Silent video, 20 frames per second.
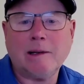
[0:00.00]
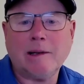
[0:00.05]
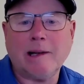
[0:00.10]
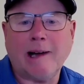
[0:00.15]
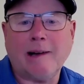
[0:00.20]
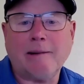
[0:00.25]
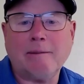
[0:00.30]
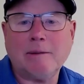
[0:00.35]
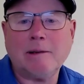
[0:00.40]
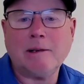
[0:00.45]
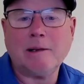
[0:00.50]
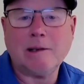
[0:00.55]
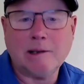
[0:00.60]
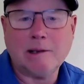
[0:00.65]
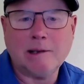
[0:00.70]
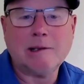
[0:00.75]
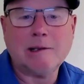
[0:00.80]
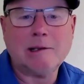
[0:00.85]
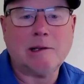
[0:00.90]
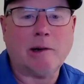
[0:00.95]
yeah.
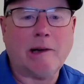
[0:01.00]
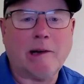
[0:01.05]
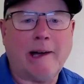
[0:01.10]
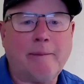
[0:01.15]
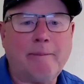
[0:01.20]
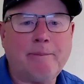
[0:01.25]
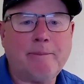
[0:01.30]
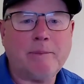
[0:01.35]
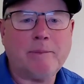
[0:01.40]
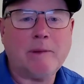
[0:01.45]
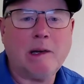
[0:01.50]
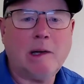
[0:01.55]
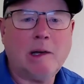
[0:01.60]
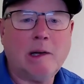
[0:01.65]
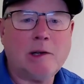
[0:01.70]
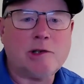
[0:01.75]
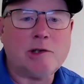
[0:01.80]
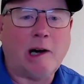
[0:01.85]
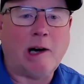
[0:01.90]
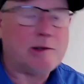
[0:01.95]
Okay.
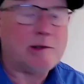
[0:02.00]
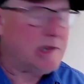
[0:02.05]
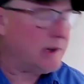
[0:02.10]
So how's